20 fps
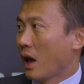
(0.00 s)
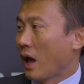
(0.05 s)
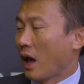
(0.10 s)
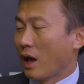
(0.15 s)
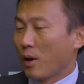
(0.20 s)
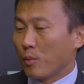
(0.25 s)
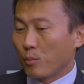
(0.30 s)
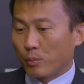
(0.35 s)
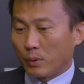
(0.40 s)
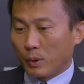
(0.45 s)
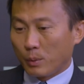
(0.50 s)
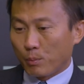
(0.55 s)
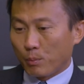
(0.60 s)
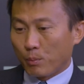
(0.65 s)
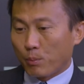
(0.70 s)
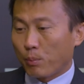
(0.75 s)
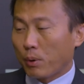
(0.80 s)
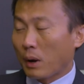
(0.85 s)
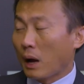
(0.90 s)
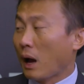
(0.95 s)
and be
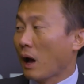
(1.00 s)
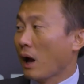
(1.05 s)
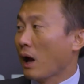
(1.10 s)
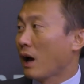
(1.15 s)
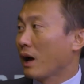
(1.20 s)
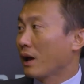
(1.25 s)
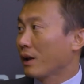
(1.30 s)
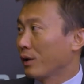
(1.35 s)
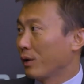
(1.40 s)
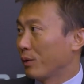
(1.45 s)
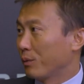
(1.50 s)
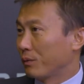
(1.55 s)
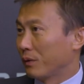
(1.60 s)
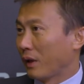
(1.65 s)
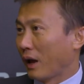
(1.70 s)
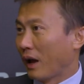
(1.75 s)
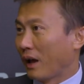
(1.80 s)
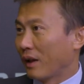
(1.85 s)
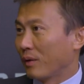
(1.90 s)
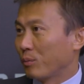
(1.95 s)
part of
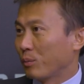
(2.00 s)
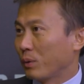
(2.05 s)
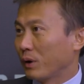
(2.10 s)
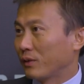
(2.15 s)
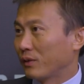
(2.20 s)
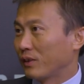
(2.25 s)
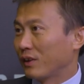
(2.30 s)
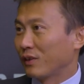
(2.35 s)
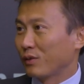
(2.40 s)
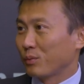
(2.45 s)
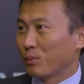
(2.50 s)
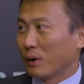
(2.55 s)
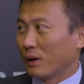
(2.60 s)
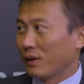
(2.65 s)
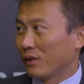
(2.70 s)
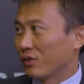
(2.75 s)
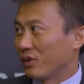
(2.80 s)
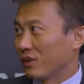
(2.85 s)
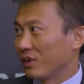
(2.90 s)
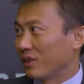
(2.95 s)
that
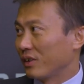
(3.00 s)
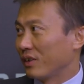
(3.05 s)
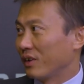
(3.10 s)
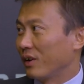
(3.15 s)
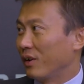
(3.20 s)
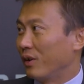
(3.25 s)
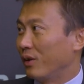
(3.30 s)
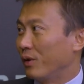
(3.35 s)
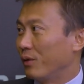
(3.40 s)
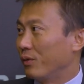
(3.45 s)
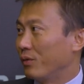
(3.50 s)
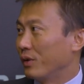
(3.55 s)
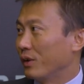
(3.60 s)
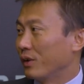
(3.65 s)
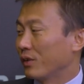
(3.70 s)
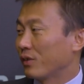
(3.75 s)
participation of a